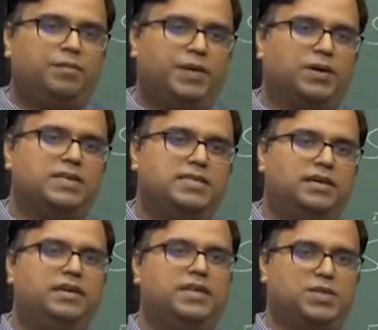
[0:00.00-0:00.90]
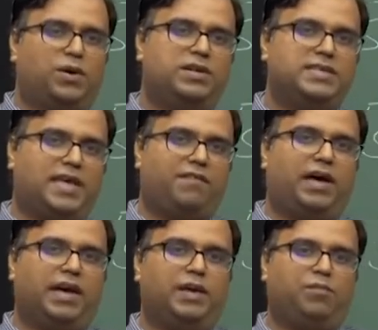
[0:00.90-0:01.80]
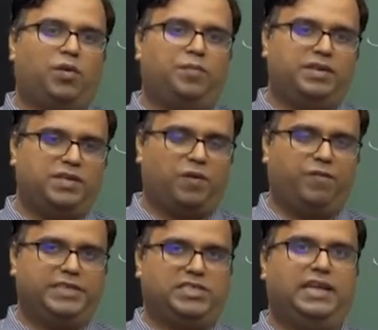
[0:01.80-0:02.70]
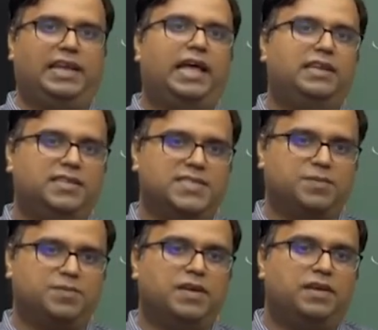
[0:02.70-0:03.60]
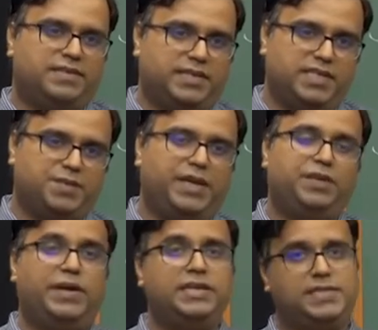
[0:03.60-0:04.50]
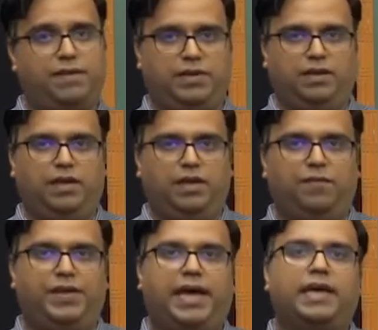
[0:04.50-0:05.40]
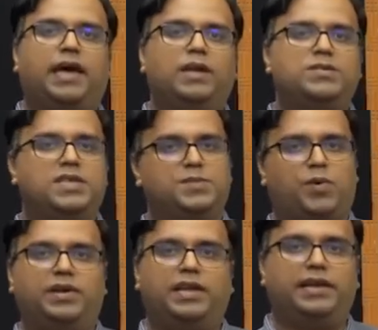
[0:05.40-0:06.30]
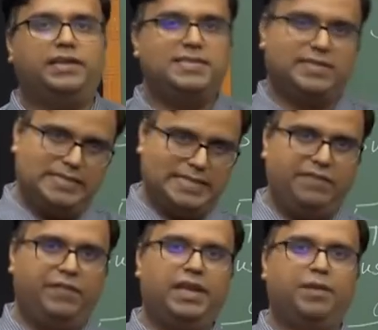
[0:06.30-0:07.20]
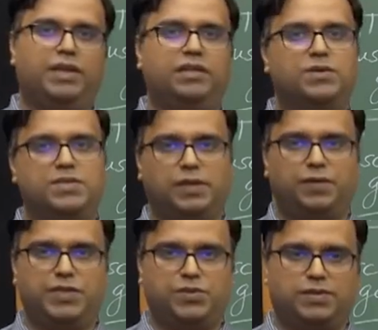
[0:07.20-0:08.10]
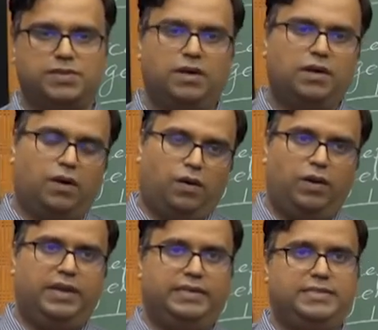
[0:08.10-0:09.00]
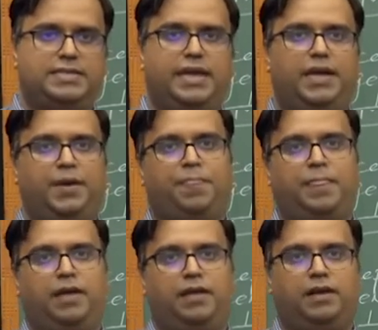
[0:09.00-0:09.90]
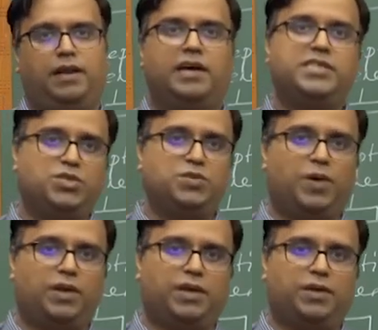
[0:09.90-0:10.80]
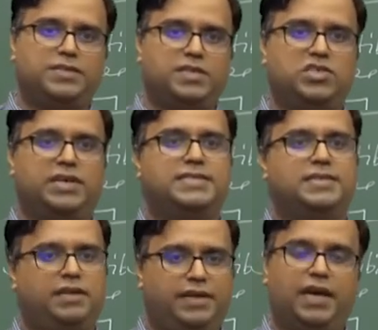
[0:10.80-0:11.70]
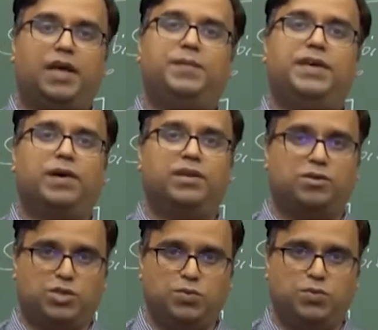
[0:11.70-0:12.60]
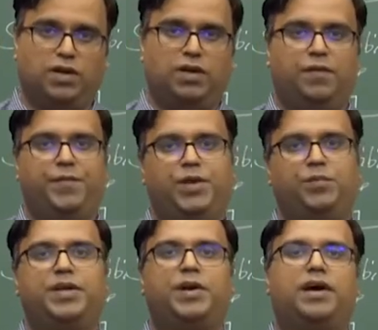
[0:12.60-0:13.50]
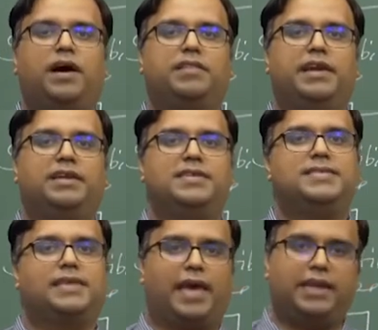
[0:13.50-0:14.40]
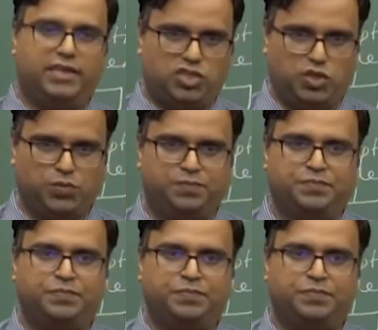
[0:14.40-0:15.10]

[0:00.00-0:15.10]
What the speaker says: because certain disorders have a high proponent of HLA allelism, such as B27, where ankylosing spondylitis is invariable in those individuals. Or let us take the class 2 molecules, such as DRB1 or 2, where rheumatoid arthritis can ensue.